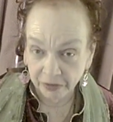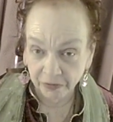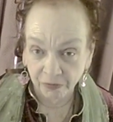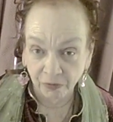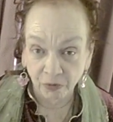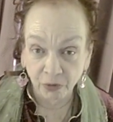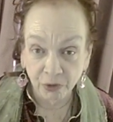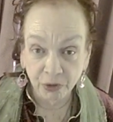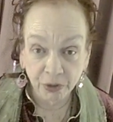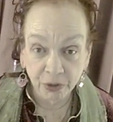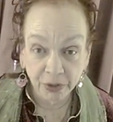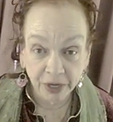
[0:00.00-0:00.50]

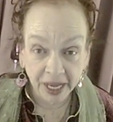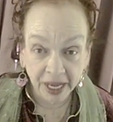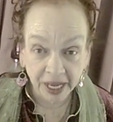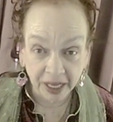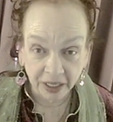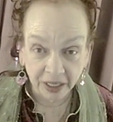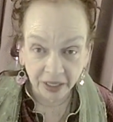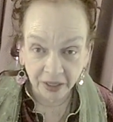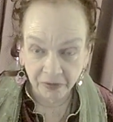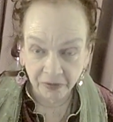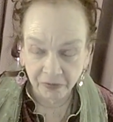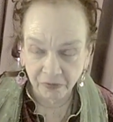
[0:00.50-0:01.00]
for your
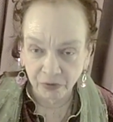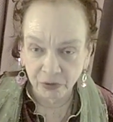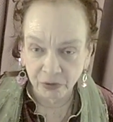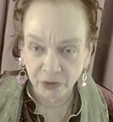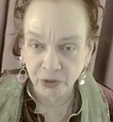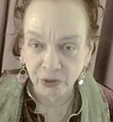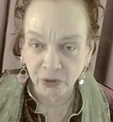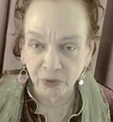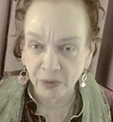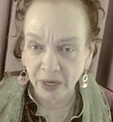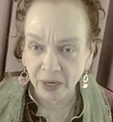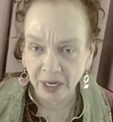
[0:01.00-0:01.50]
health, for
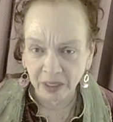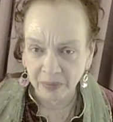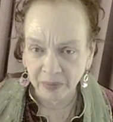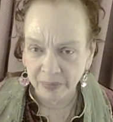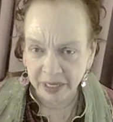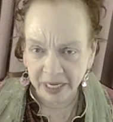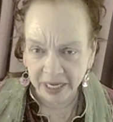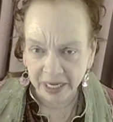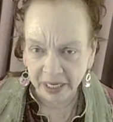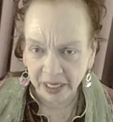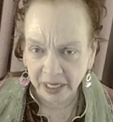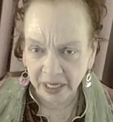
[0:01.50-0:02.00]
your
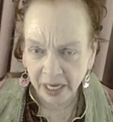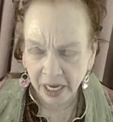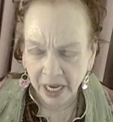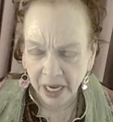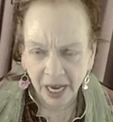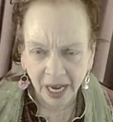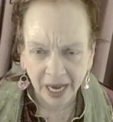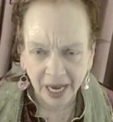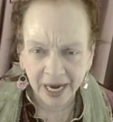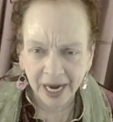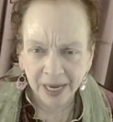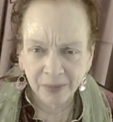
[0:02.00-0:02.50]
well-being.
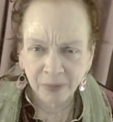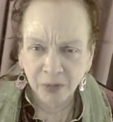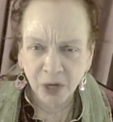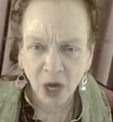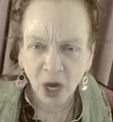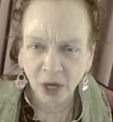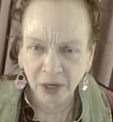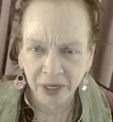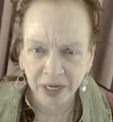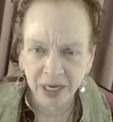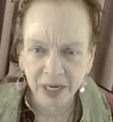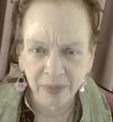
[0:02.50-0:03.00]
And I'm
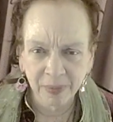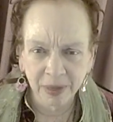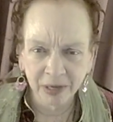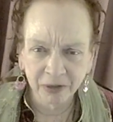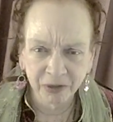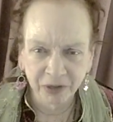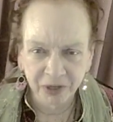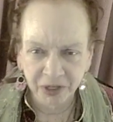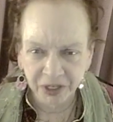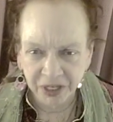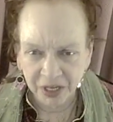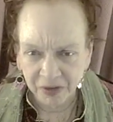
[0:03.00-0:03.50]
talking about
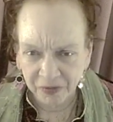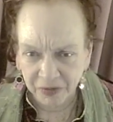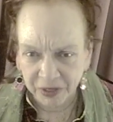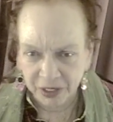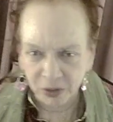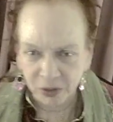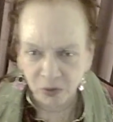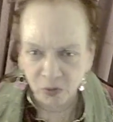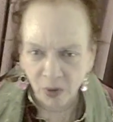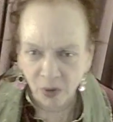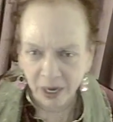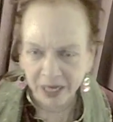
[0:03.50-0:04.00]

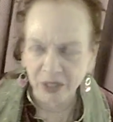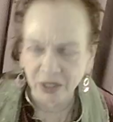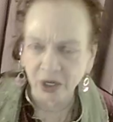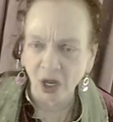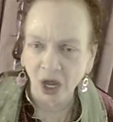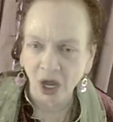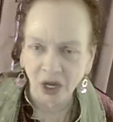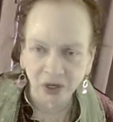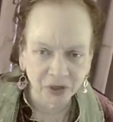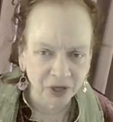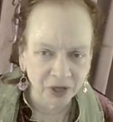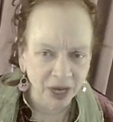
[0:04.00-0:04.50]
significant weight
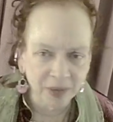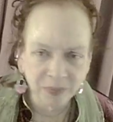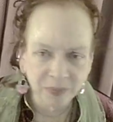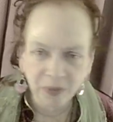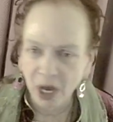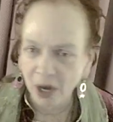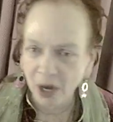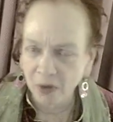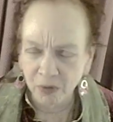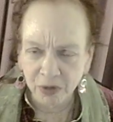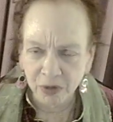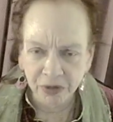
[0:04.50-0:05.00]
loss. I'm
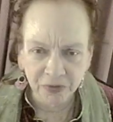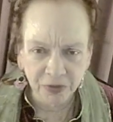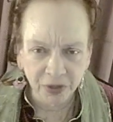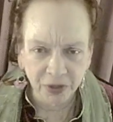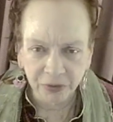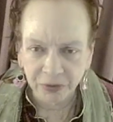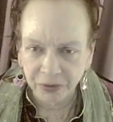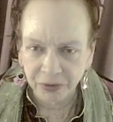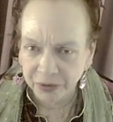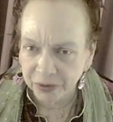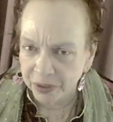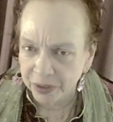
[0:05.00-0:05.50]
not one of
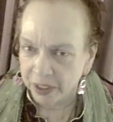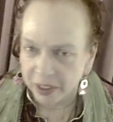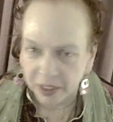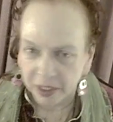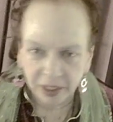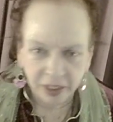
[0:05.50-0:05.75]
those